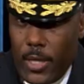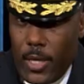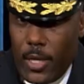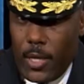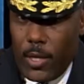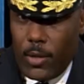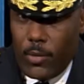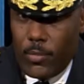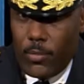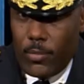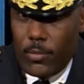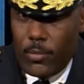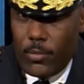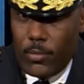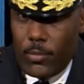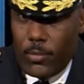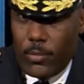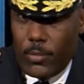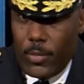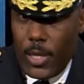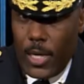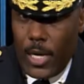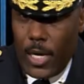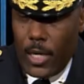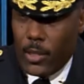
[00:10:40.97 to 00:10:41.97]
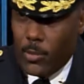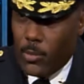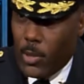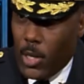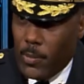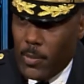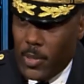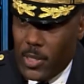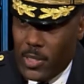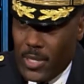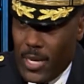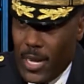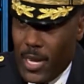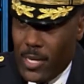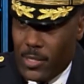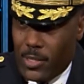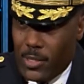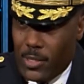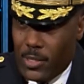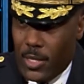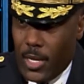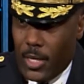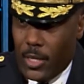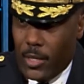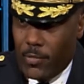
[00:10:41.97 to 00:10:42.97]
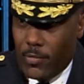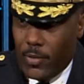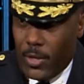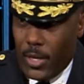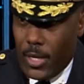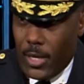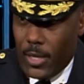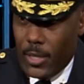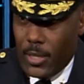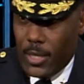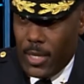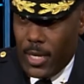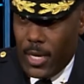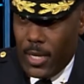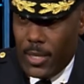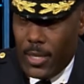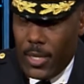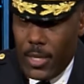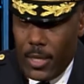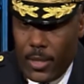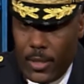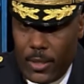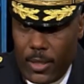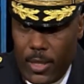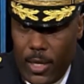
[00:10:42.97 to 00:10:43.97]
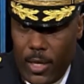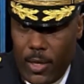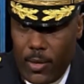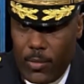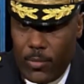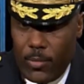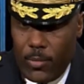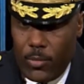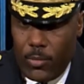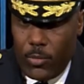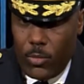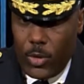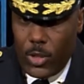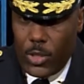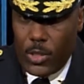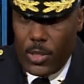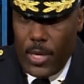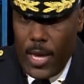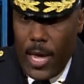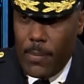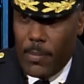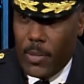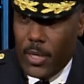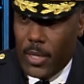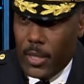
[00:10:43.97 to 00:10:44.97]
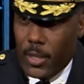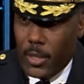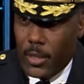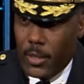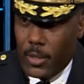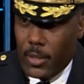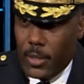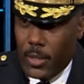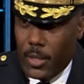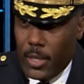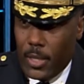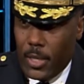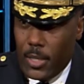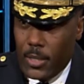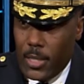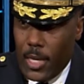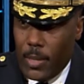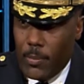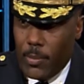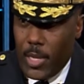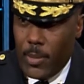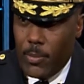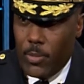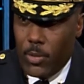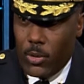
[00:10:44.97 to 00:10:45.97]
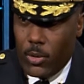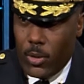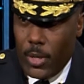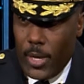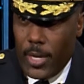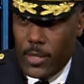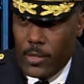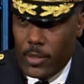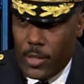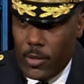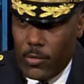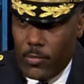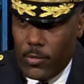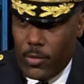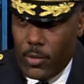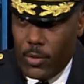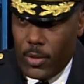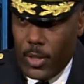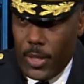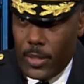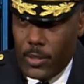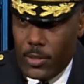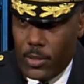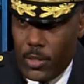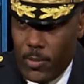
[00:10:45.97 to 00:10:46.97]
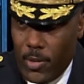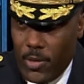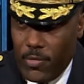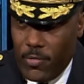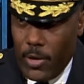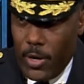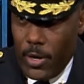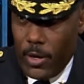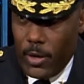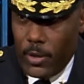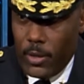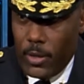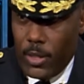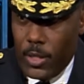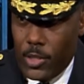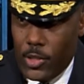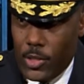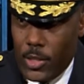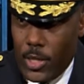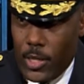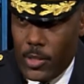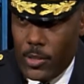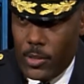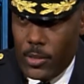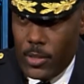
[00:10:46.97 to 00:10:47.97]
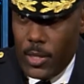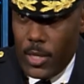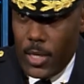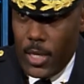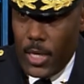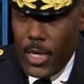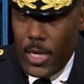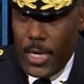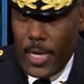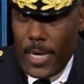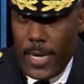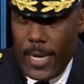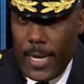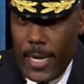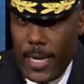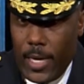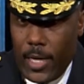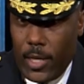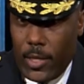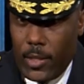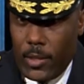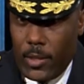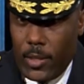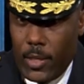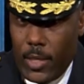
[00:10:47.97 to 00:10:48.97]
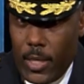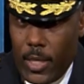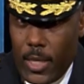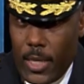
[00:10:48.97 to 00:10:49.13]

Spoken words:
our department is cast in a negative light. I think what's happening is that people are asking for things to be fair and just. And